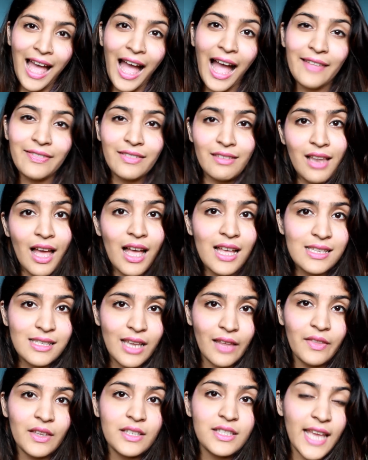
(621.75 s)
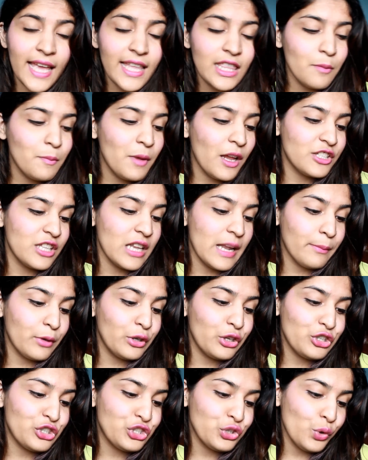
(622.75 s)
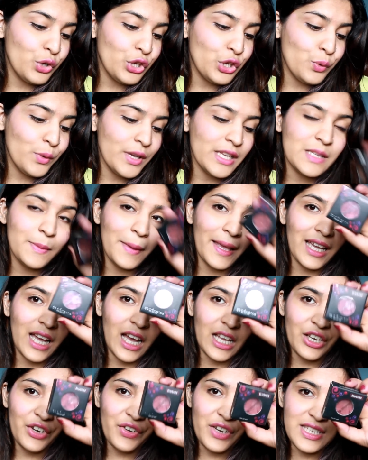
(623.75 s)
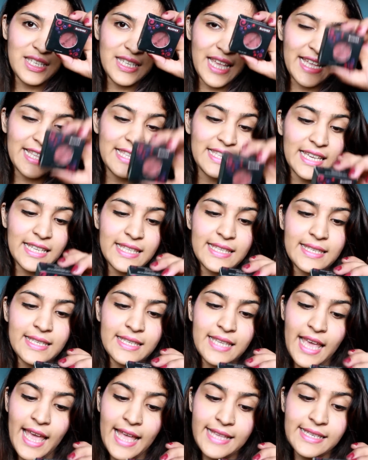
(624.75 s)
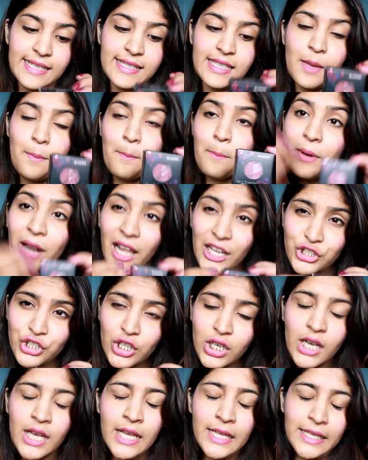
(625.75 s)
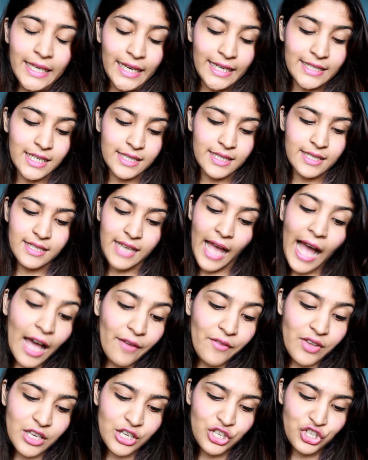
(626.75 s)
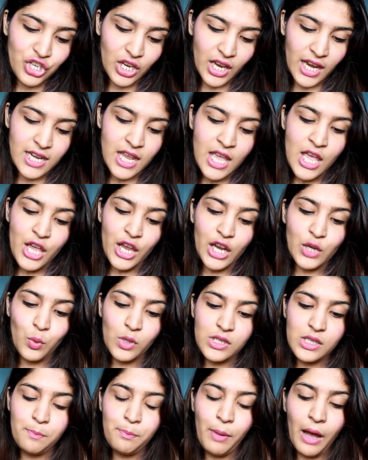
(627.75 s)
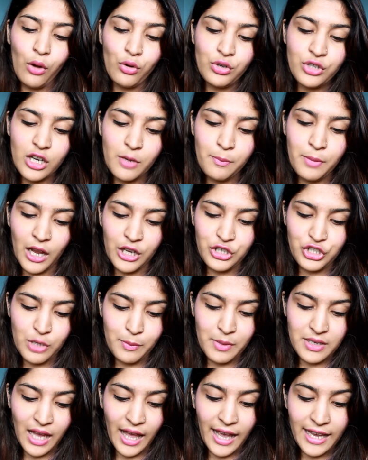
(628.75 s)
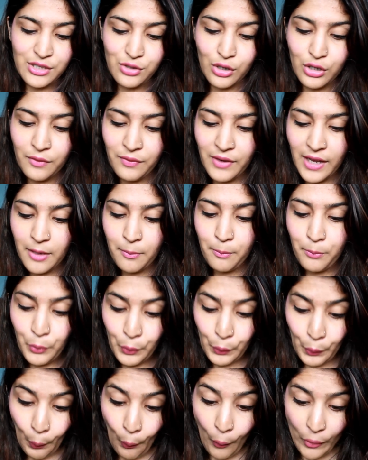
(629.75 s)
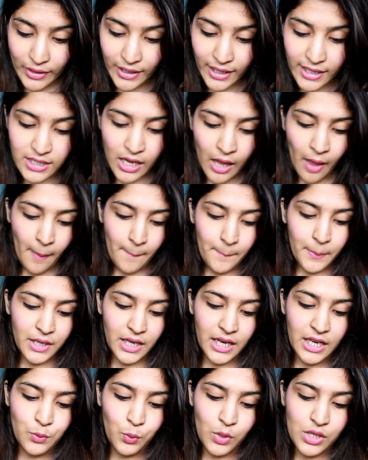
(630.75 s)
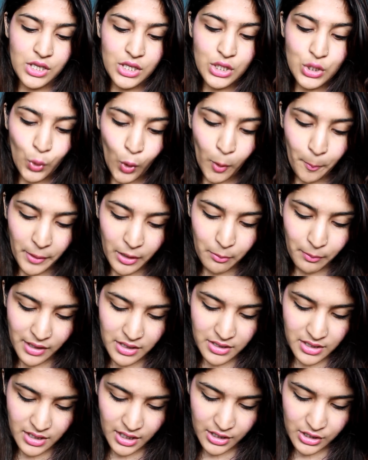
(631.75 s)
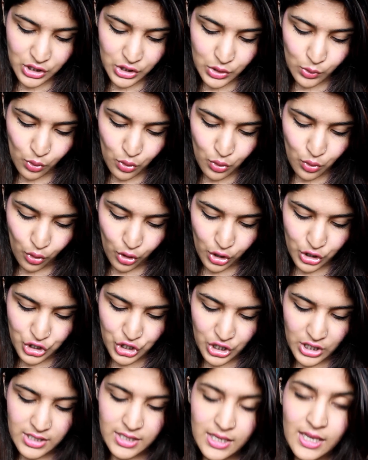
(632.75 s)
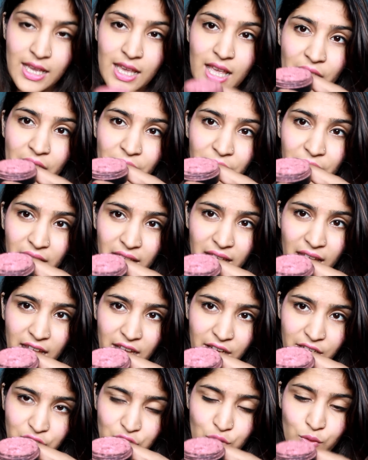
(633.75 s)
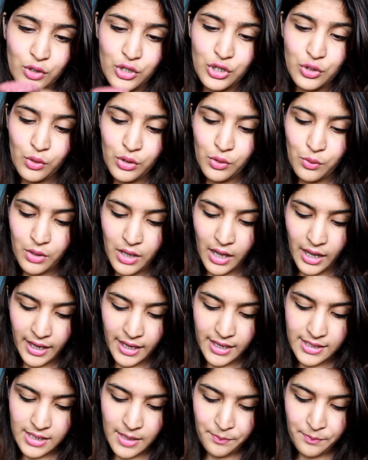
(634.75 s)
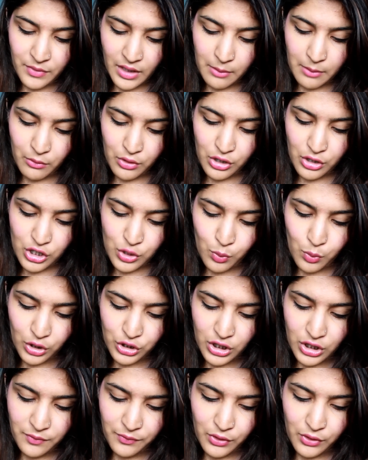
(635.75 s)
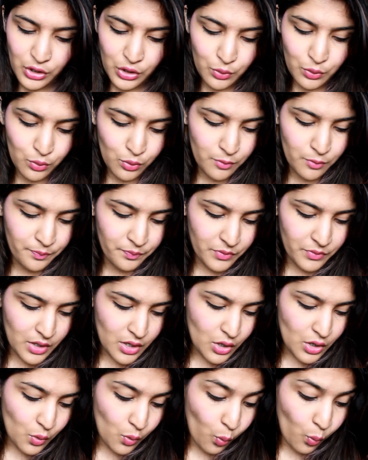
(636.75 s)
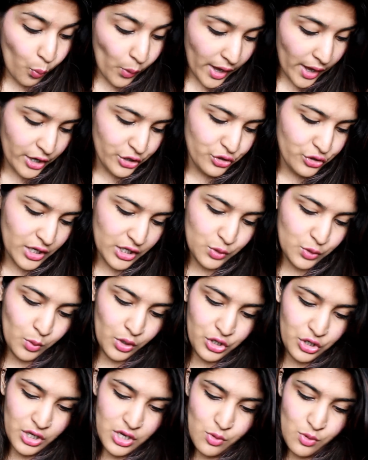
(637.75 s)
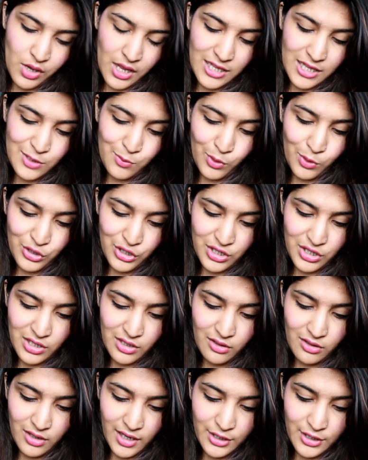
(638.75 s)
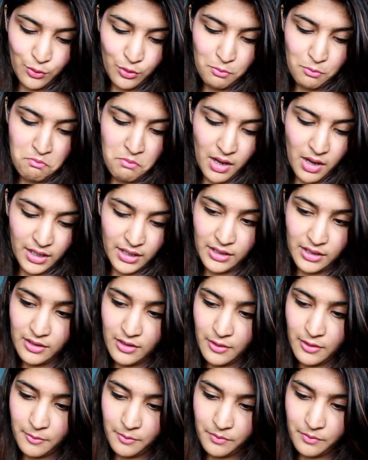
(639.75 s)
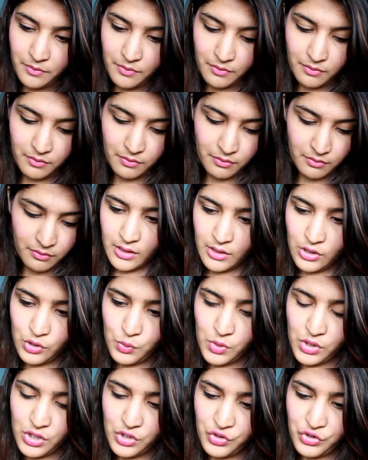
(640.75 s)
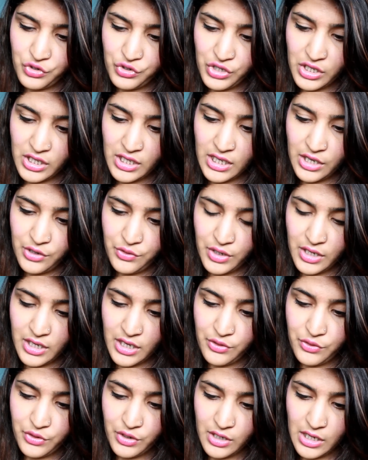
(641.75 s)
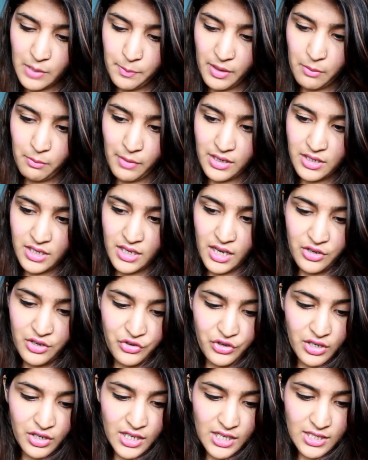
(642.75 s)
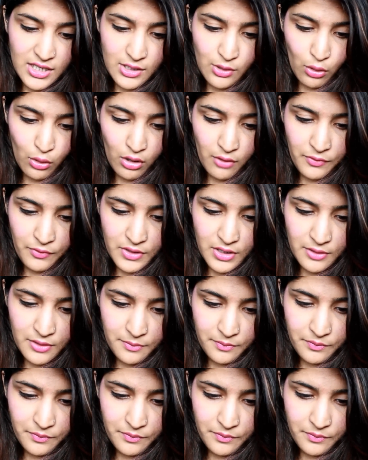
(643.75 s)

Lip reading: And the last and the 10th blush that I'm going to show you is by Coloressence. It says it's a blusher. It doesn't have any shade. It was a powder blusher, but I sort of like broke it. But it was so pigmented and so gorgeous that I had to show you guys. I'm going to swatch it for you. Where should I swatch it? Okay, I'll swatch it here. I don't mind. This was really, really, really pigmented and really soft.